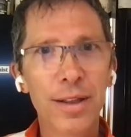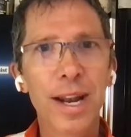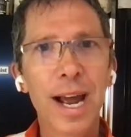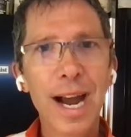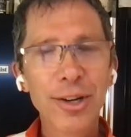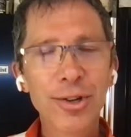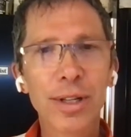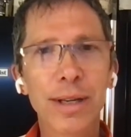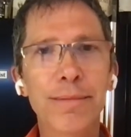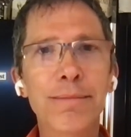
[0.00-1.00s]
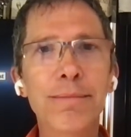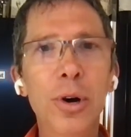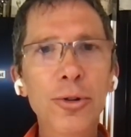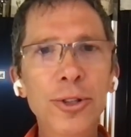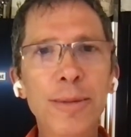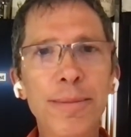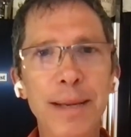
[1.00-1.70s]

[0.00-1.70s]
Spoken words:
That actually most